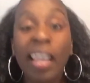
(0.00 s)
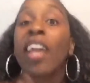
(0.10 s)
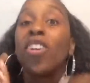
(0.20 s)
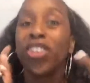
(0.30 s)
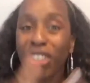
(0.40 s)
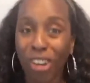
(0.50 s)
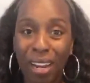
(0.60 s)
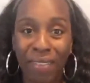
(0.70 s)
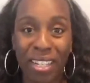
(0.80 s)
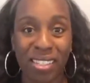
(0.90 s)
and on your
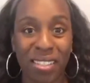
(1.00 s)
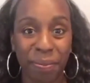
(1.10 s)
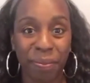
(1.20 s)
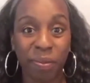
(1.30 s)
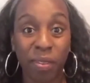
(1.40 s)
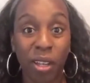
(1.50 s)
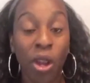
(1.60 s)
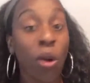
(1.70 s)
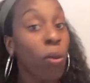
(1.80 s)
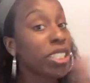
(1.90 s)
cravings.
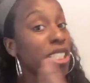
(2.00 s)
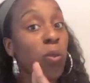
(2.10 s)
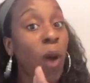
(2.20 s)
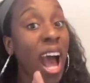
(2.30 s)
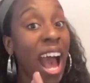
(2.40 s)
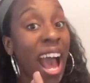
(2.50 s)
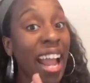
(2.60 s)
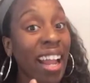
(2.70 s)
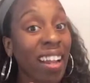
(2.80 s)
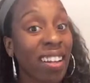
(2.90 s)
Which is
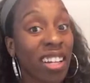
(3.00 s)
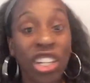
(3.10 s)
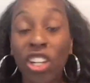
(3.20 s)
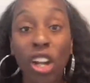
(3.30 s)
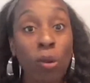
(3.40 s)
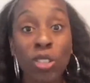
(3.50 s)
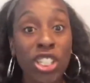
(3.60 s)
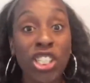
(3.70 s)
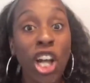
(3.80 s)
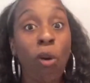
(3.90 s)
why You don't
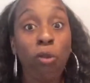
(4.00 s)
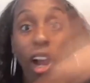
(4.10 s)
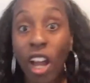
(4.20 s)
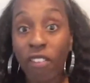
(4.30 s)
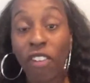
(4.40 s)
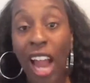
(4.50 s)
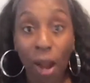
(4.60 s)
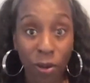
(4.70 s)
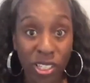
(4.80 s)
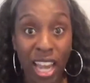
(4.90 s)
just go run for
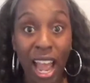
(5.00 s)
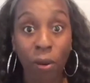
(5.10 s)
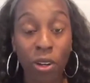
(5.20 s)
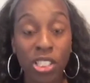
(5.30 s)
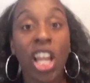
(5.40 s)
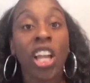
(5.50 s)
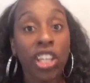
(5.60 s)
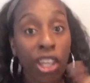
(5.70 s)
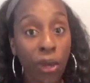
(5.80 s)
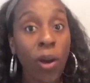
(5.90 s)
hours and hours.
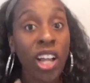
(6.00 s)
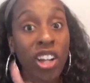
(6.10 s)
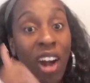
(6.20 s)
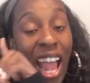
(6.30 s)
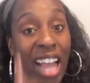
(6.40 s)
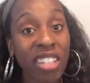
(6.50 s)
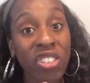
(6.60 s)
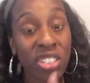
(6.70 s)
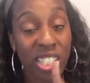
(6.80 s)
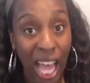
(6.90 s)
You want your
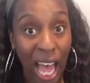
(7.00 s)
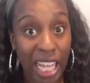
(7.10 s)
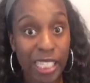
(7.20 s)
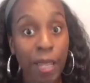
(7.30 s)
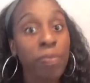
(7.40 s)
exercise